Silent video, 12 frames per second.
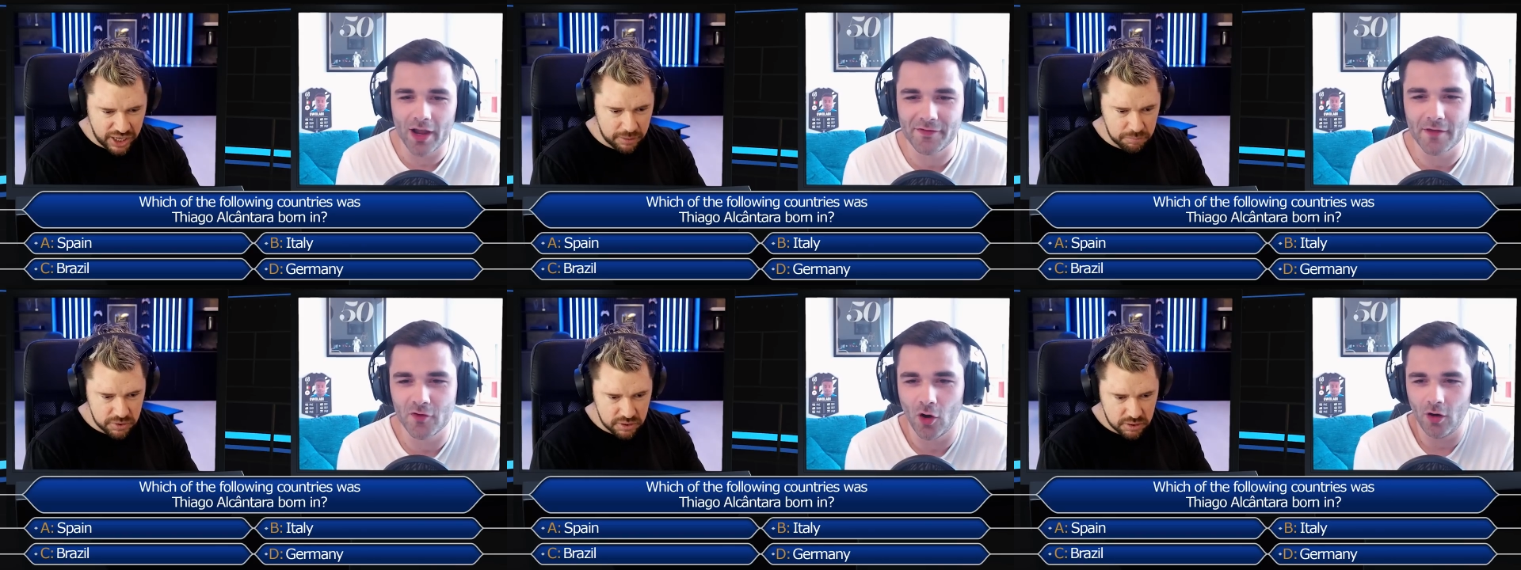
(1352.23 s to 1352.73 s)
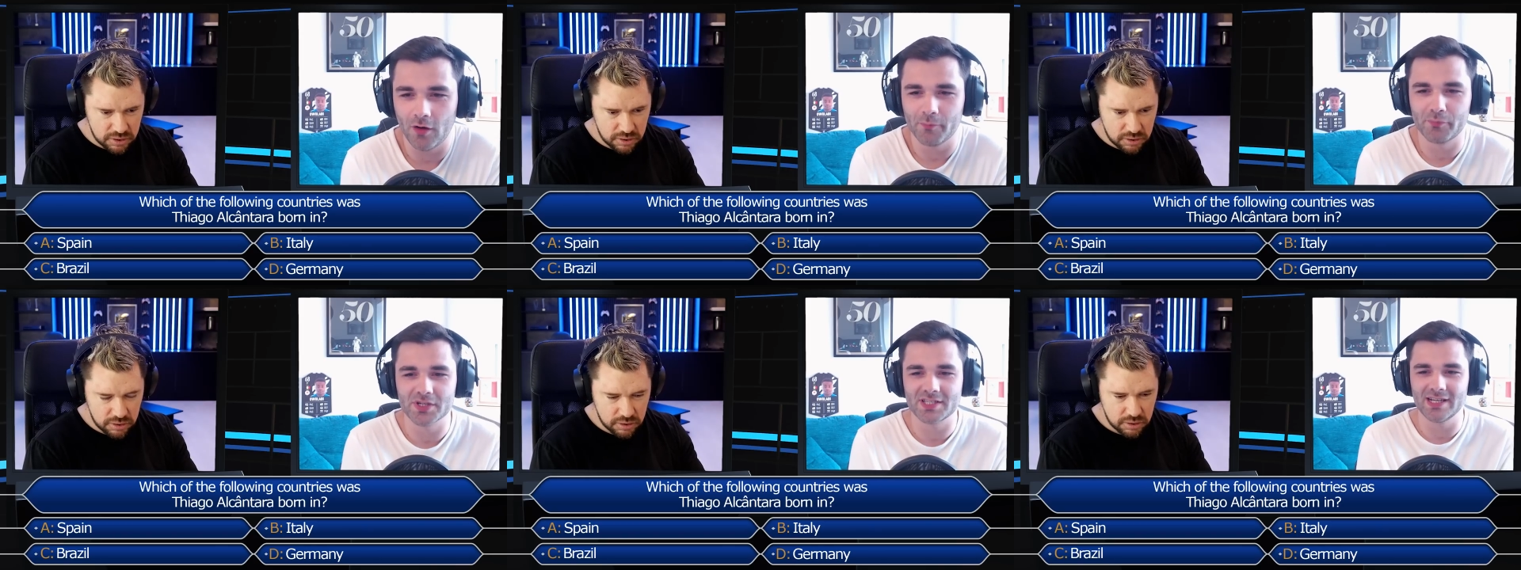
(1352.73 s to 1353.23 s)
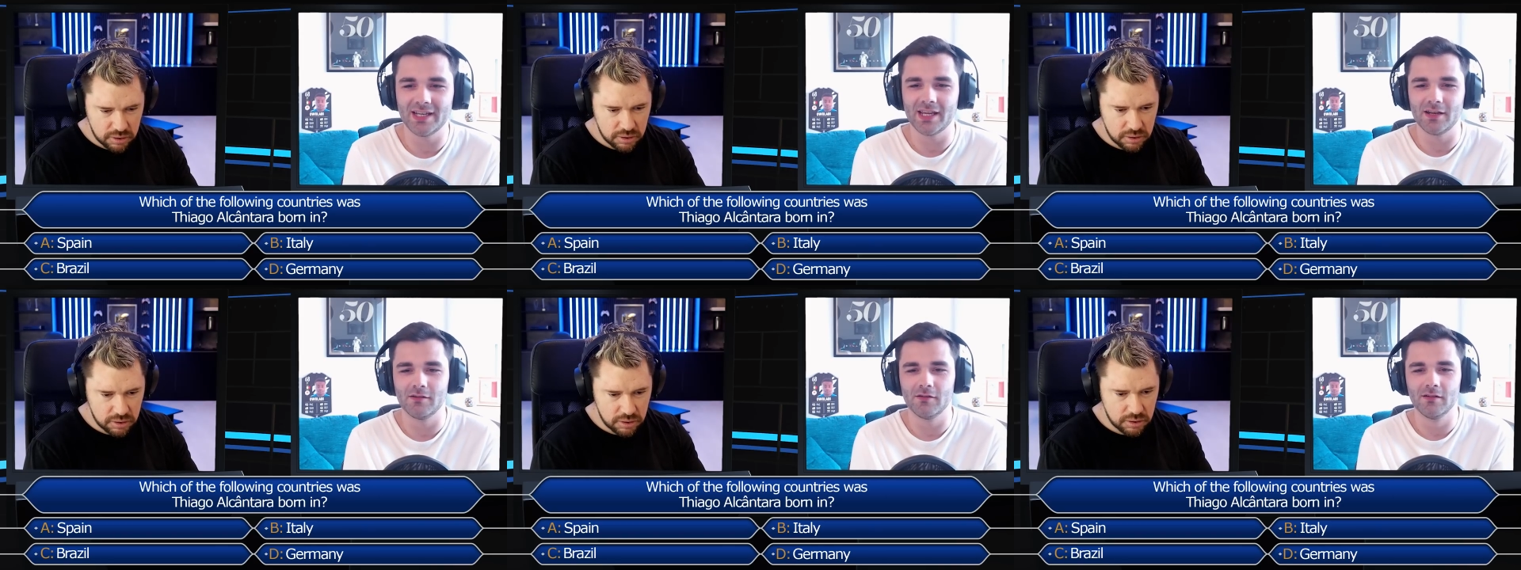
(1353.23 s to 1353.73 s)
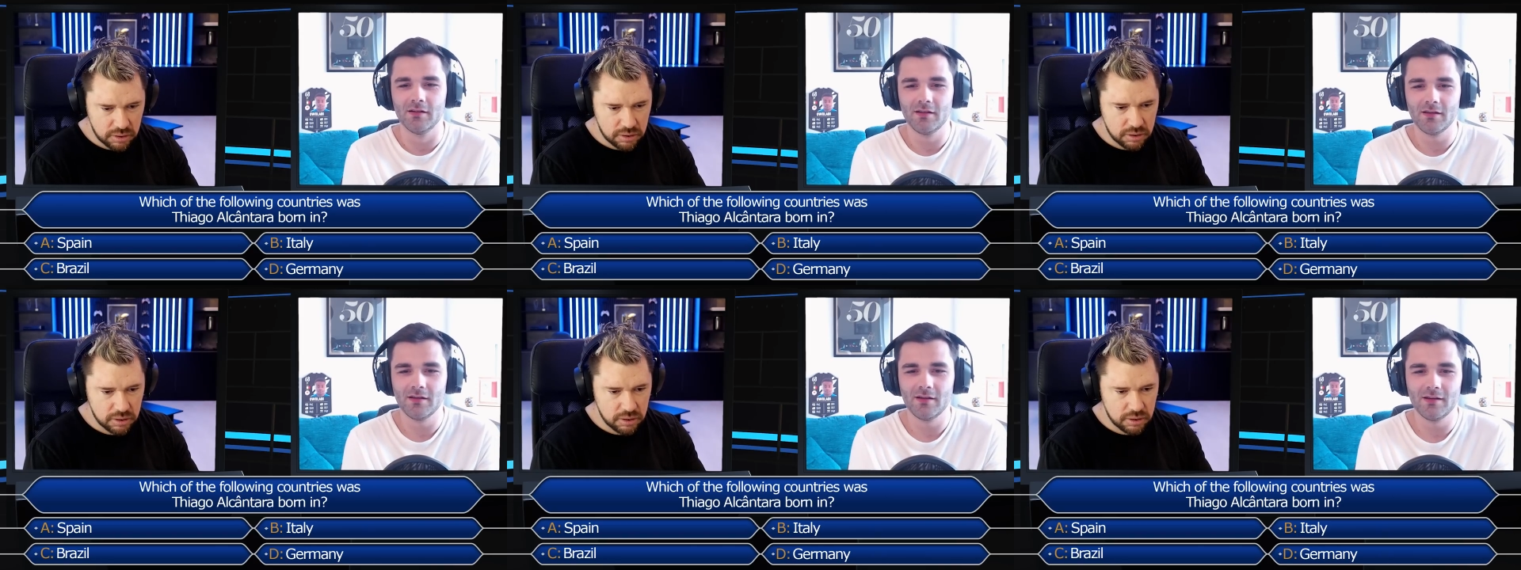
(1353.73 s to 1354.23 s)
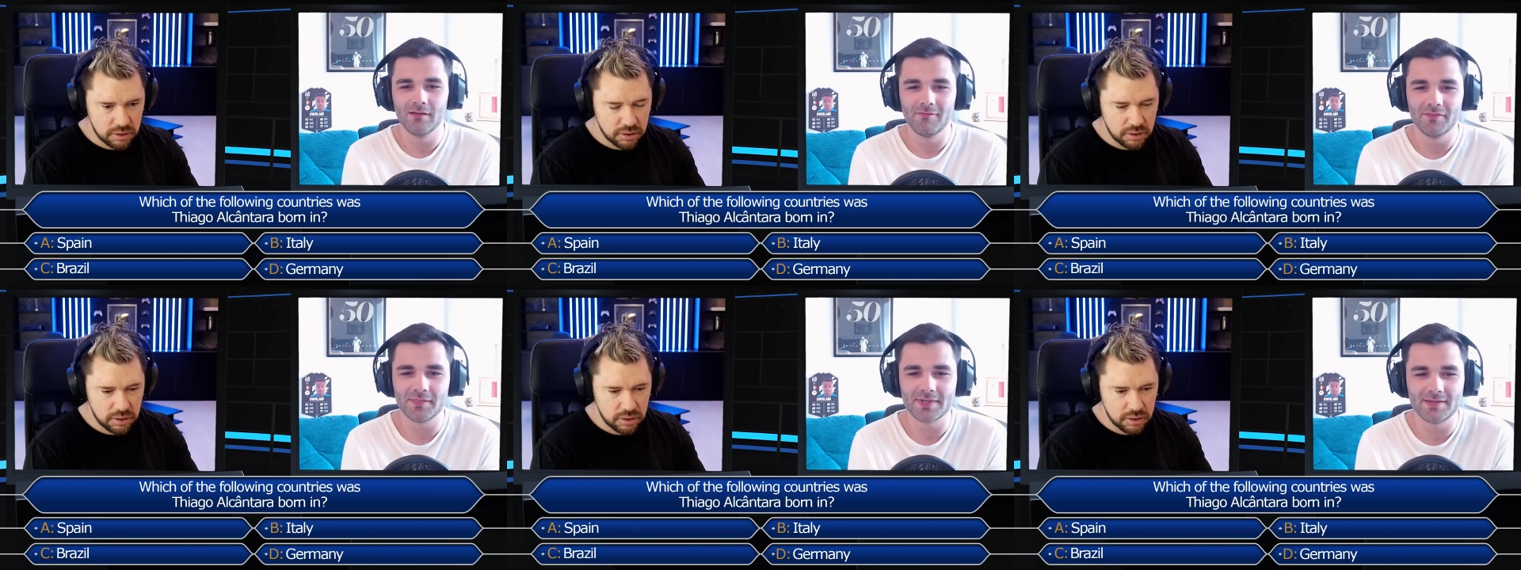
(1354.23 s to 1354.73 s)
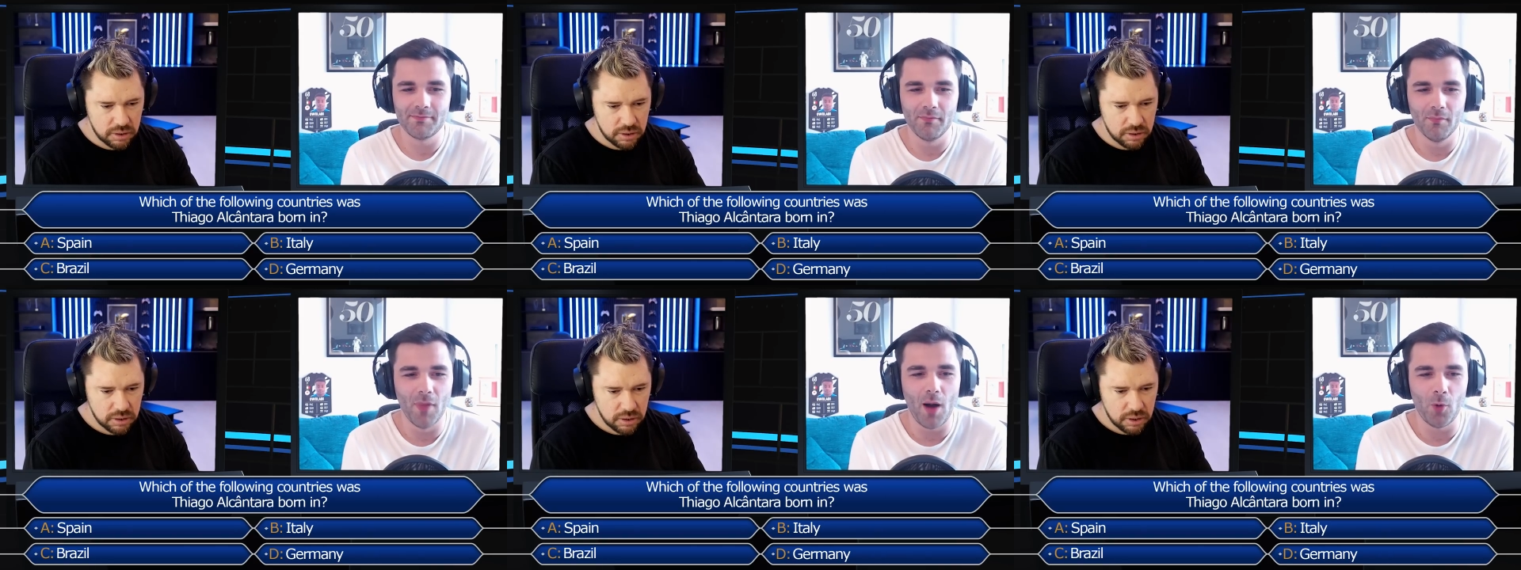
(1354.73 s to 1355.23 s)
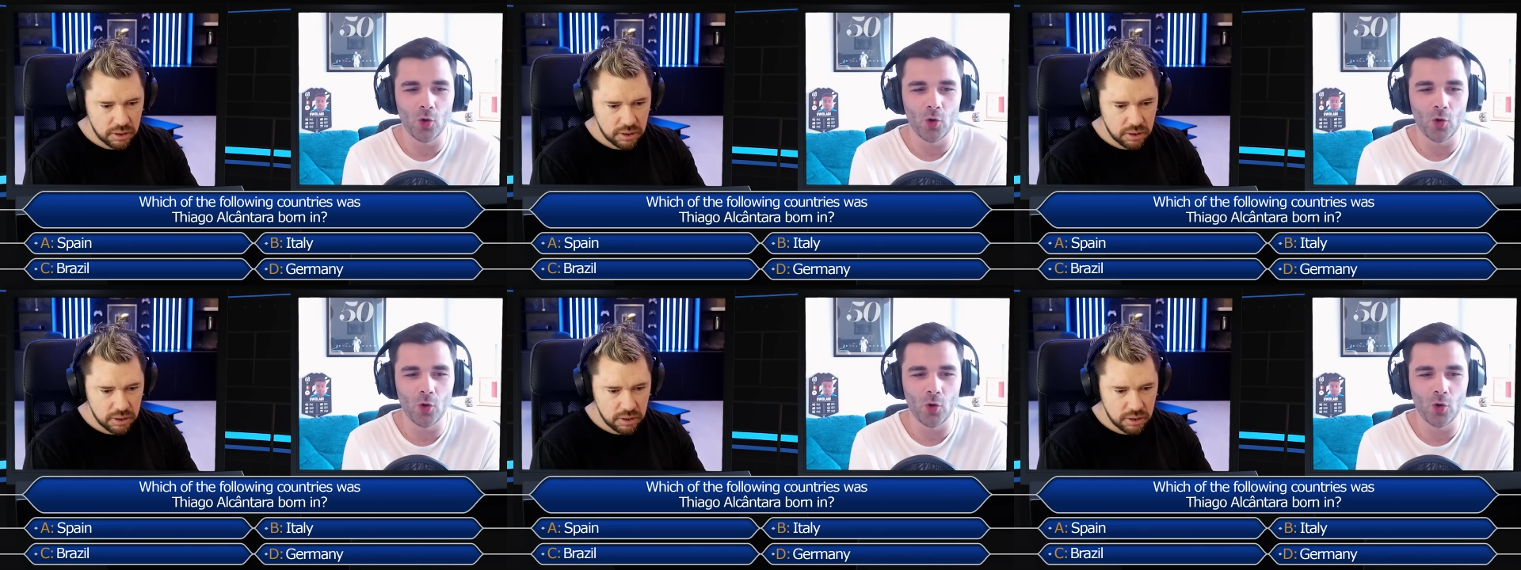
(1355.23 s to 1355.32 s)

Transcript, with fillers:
Speaker 1: If they've got Brazilian... mum